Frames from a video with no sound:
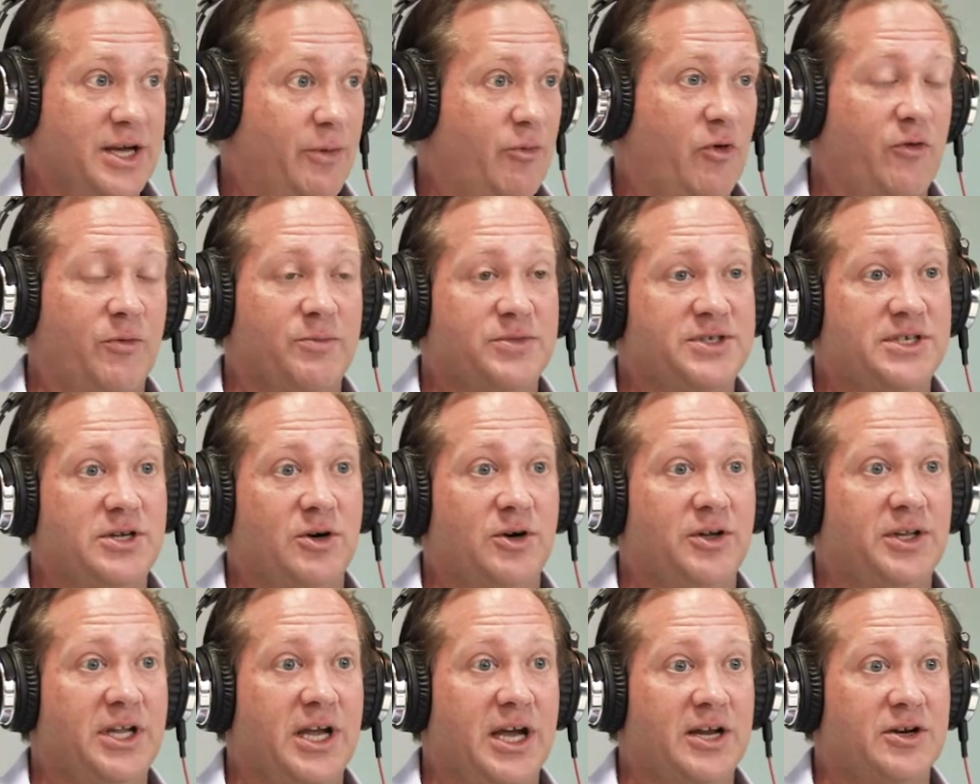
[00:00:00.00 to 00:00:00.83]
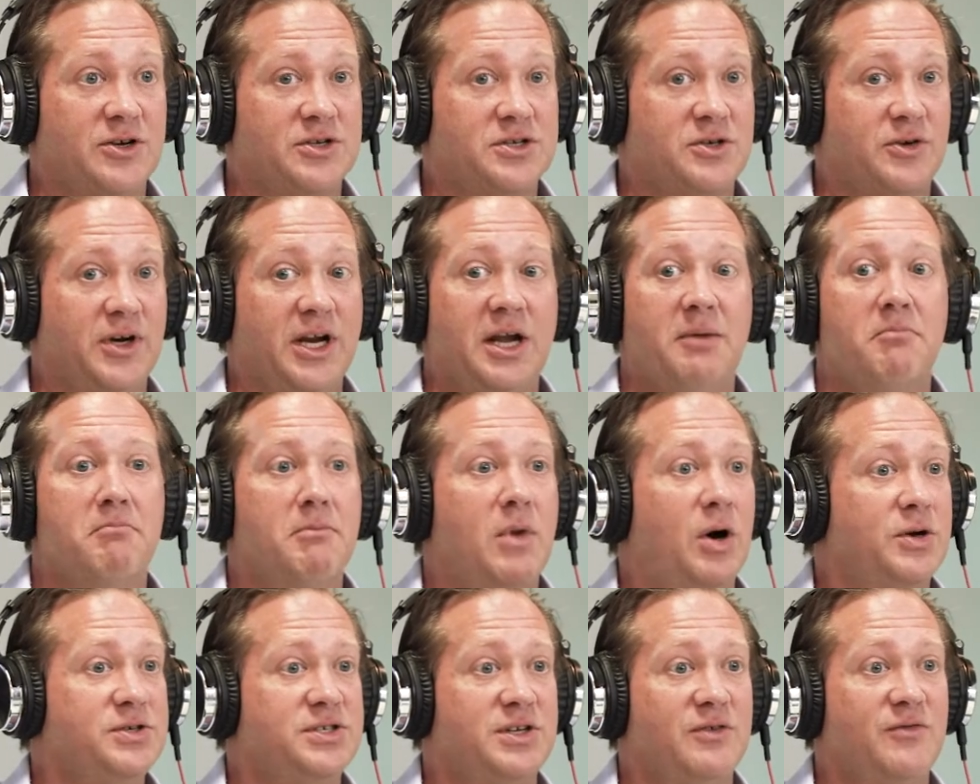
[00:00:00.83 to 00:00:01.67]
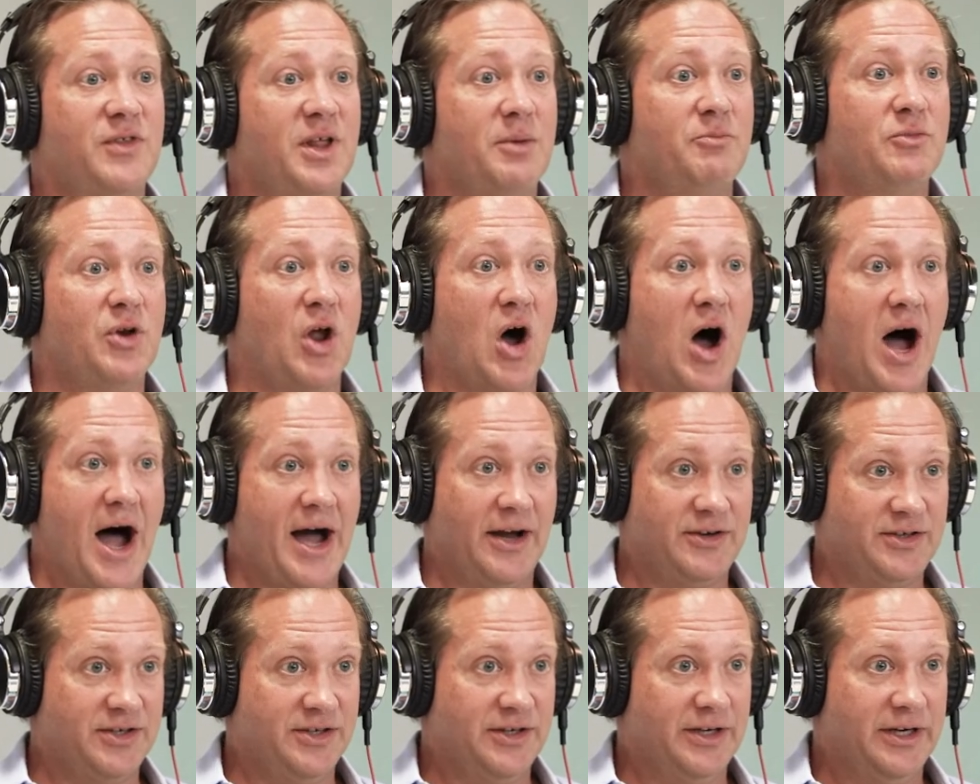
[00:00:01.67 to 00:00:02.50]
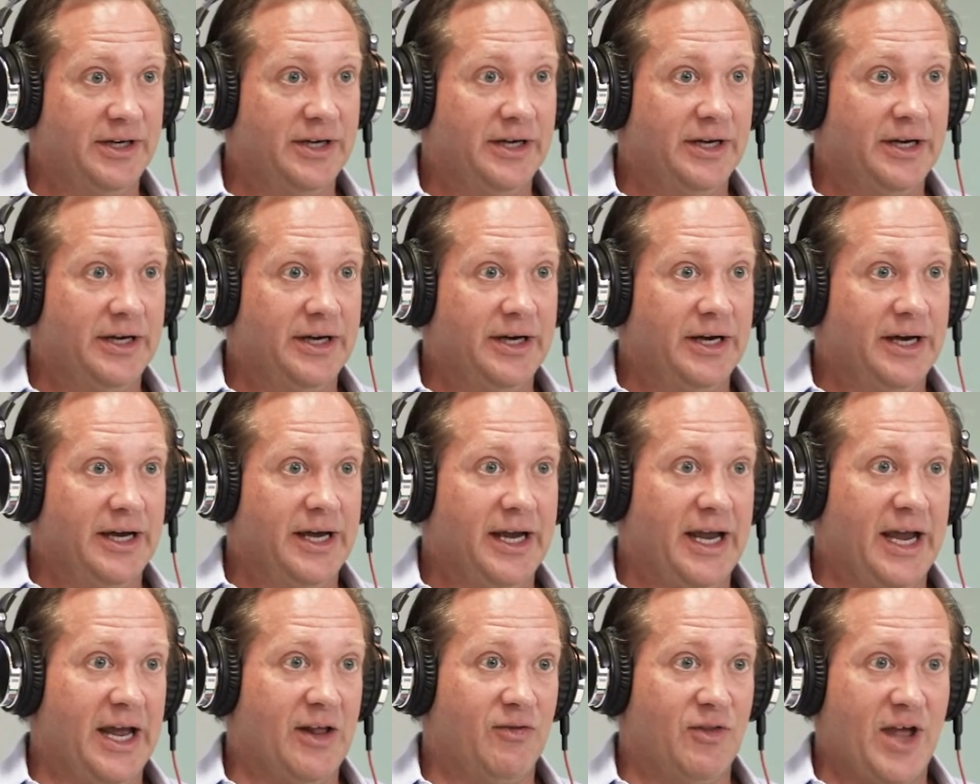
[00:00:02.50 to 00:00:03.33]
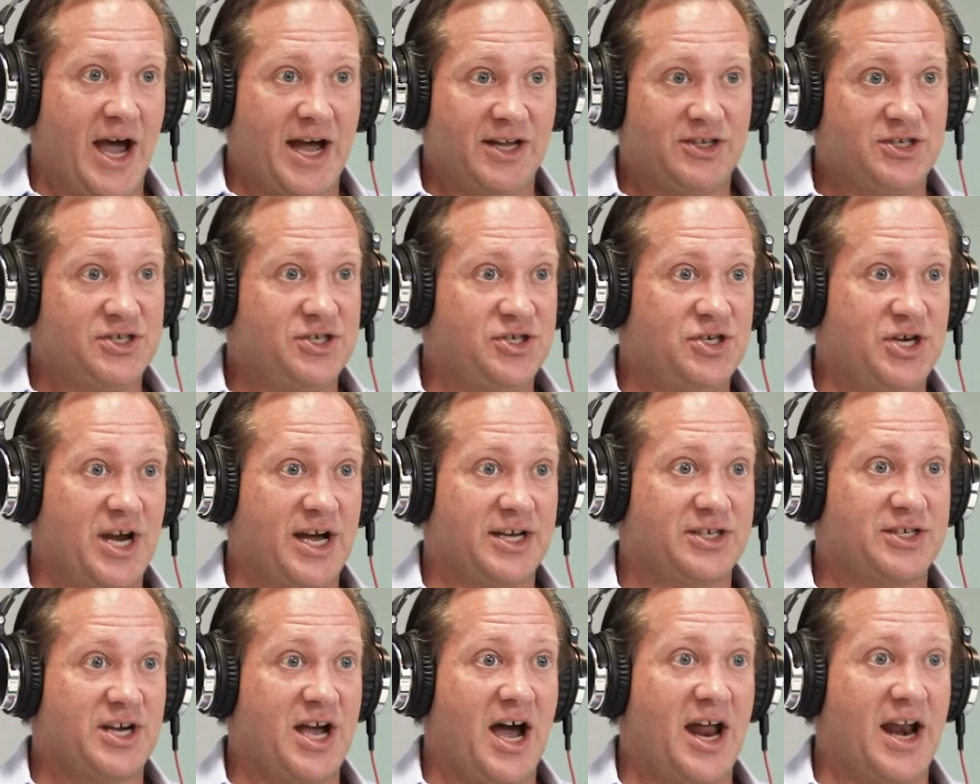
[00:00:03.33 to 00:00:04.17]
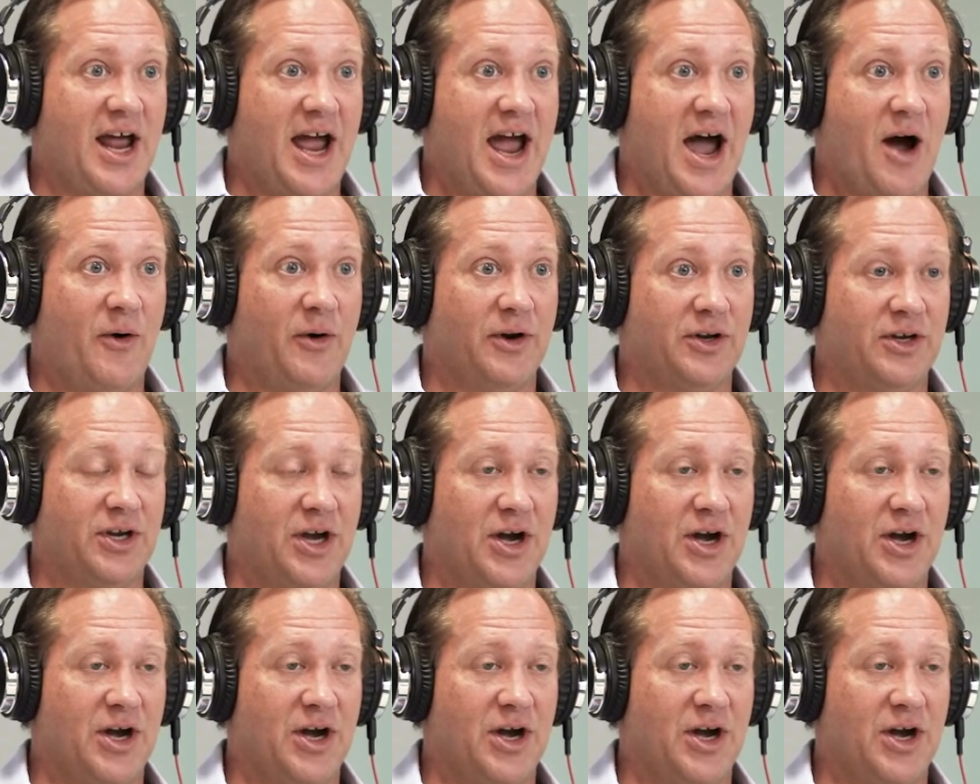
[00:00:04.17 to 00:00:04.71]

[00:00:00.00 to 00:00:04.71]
Some of them still in the industry, most of them not. Mm-hmm. And that's just kind of how it